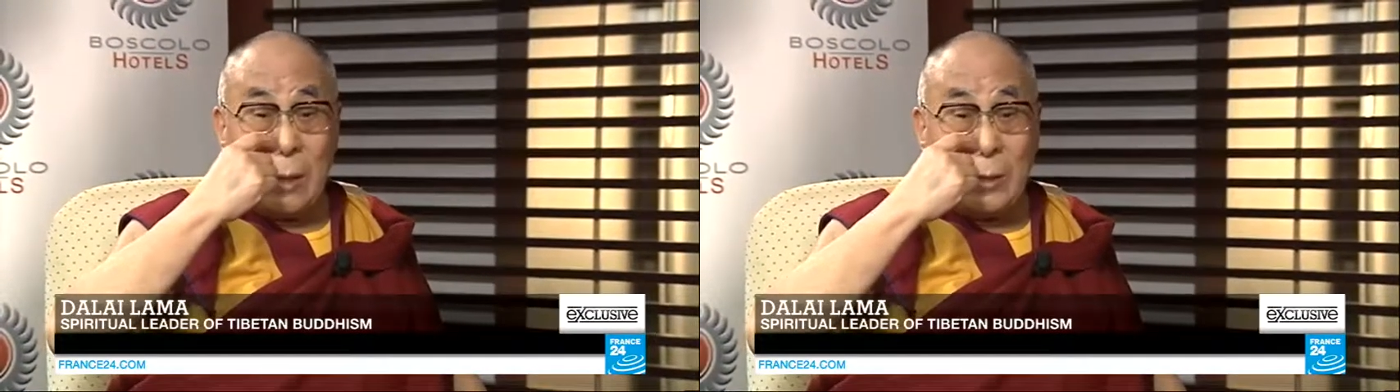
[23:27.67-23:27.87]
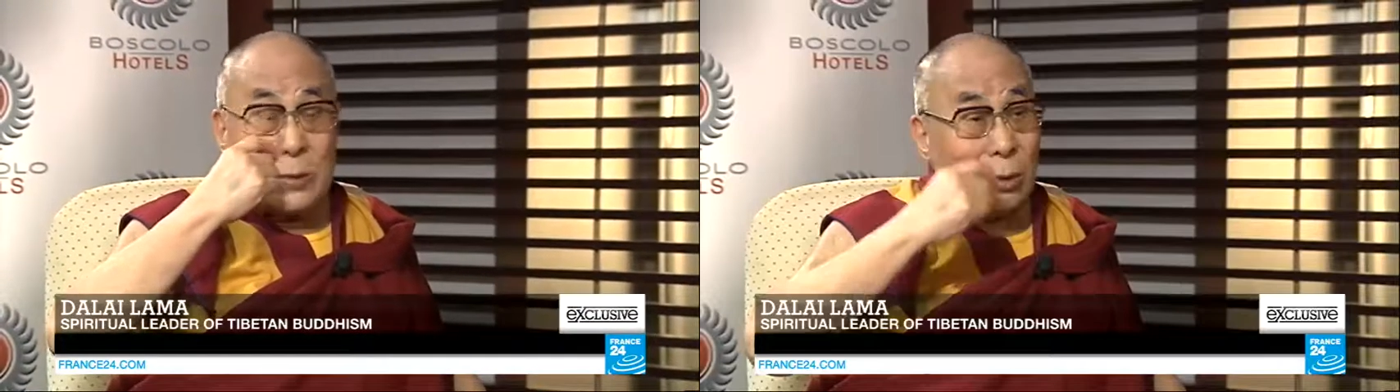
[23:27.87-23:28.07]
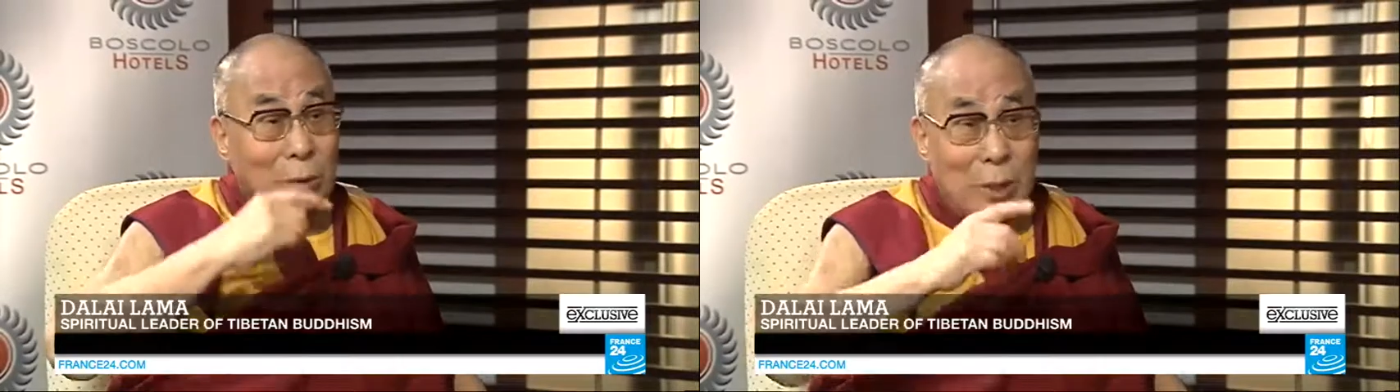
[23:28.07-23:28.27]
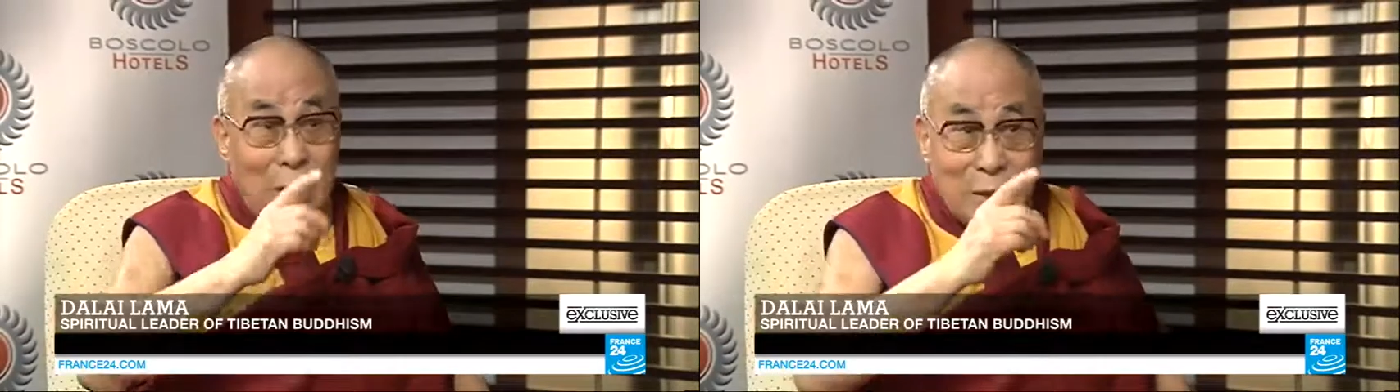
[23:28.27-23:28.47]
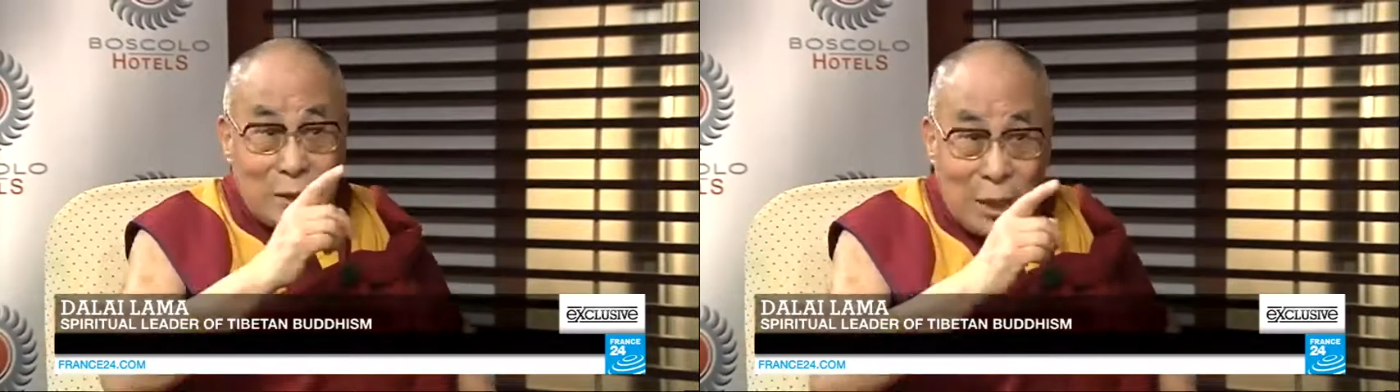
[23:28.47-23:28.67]
So
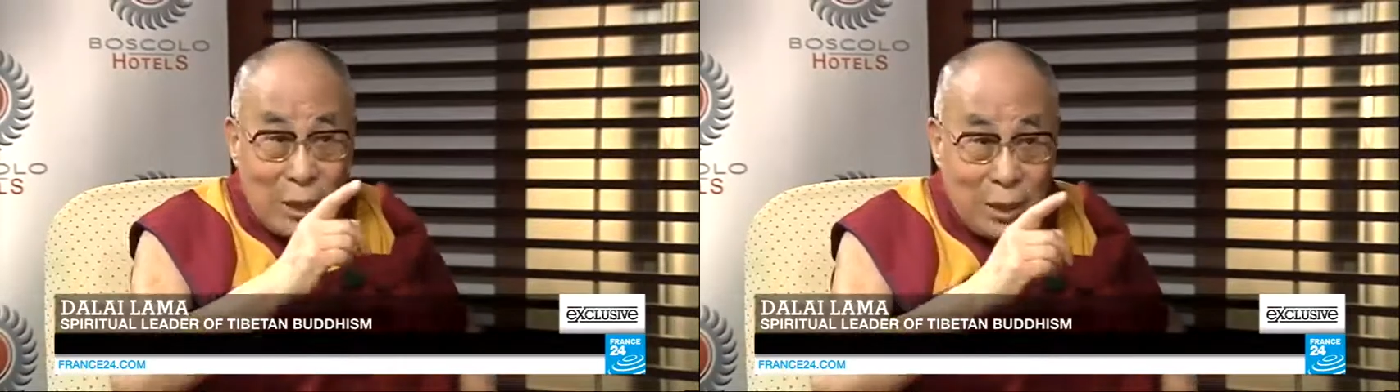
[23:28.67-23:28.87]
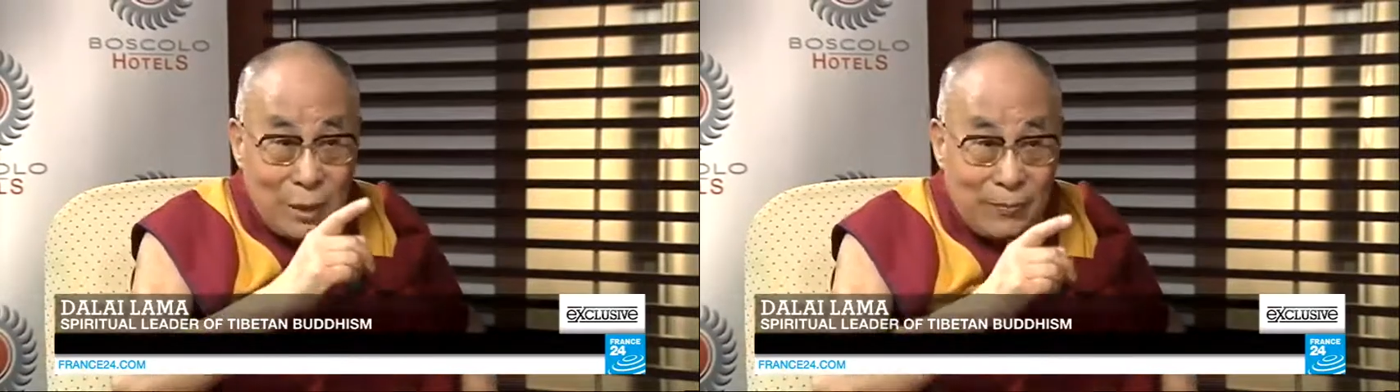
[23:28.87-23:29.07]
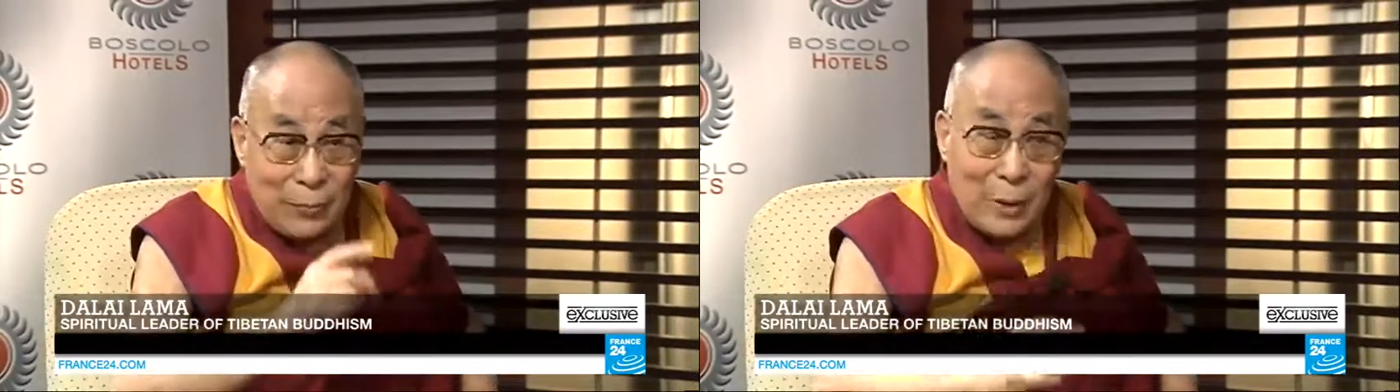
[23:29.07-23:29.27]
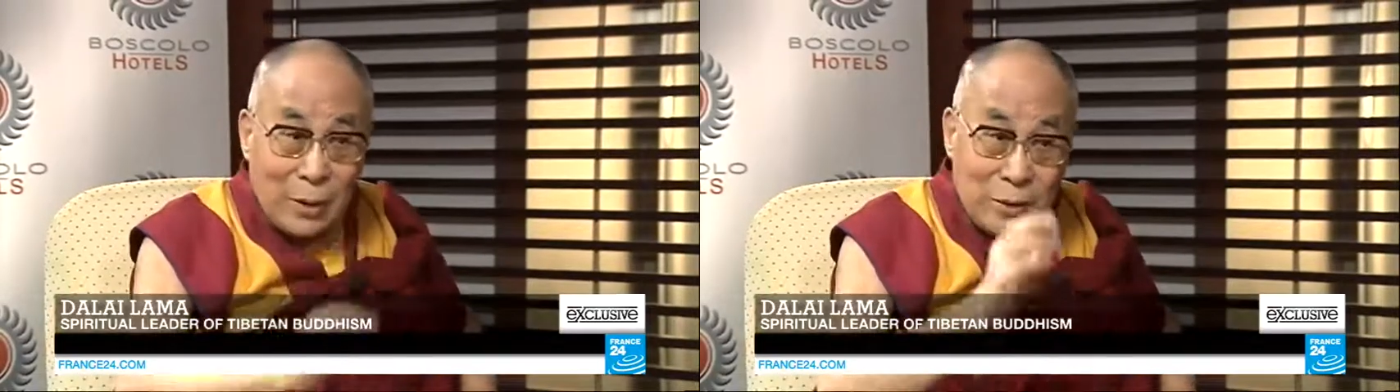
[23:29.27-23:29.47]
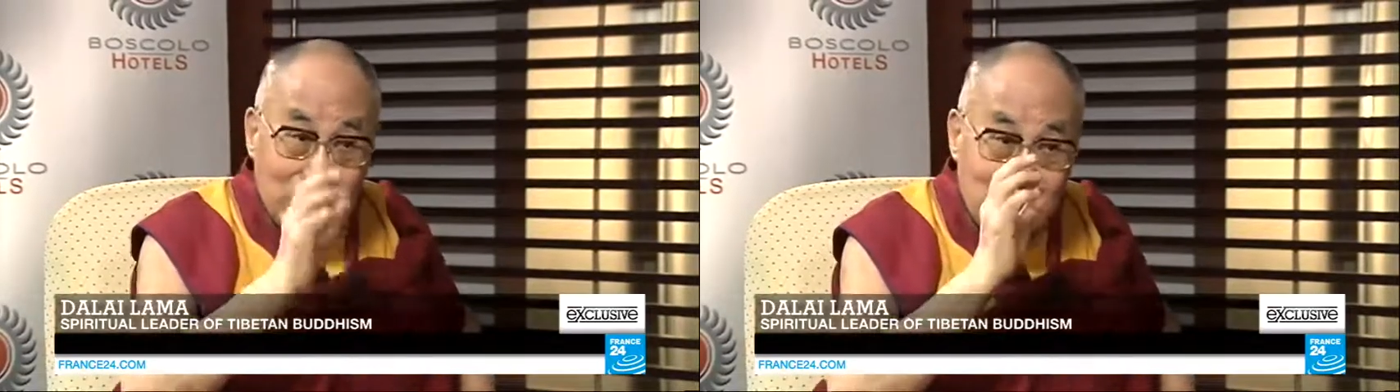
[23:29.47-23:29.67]
they say,
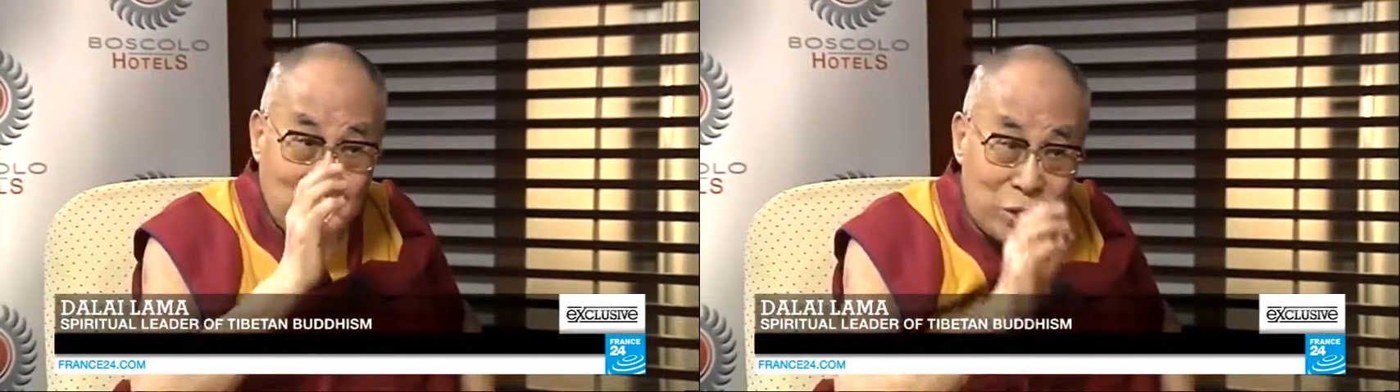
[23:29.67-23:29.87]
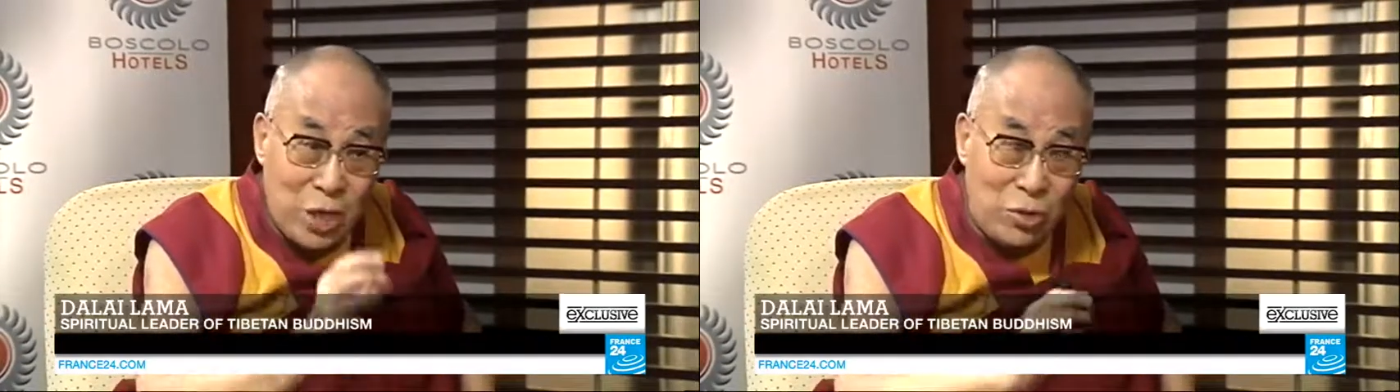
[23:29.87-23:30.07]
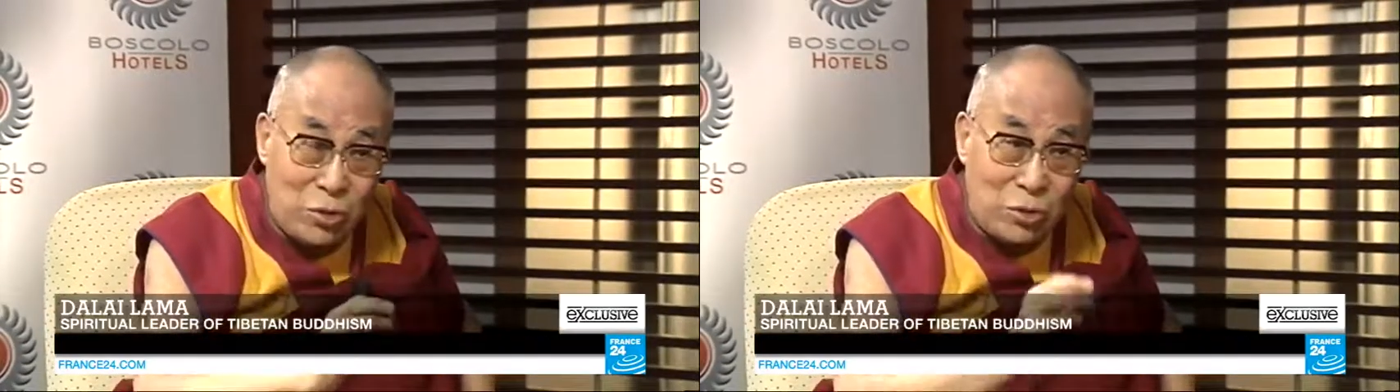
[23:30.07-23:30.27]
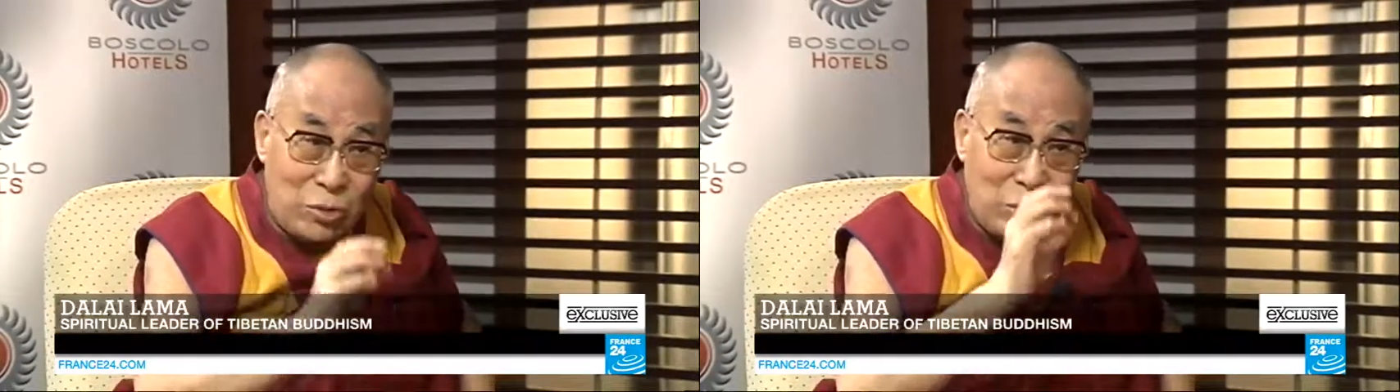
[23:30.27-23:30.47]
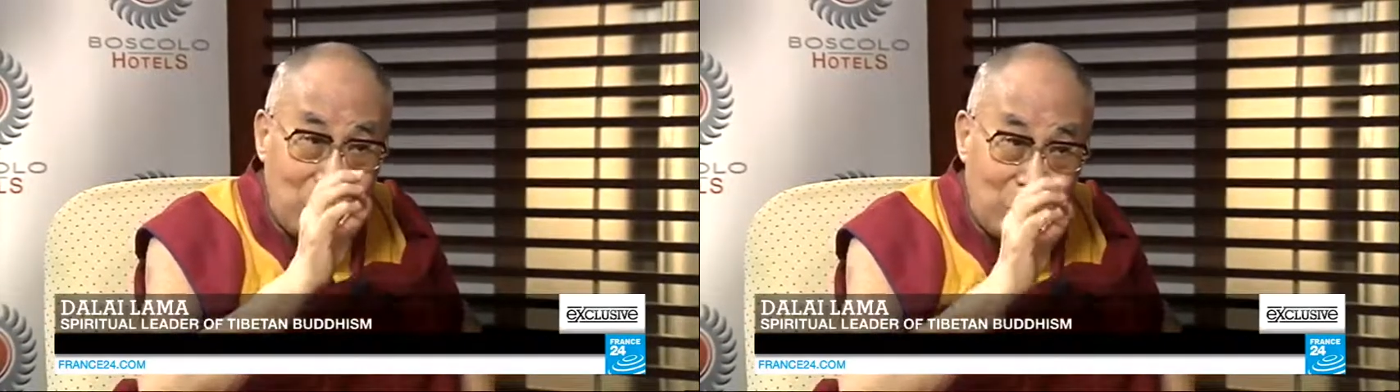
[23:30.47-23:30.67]
genuine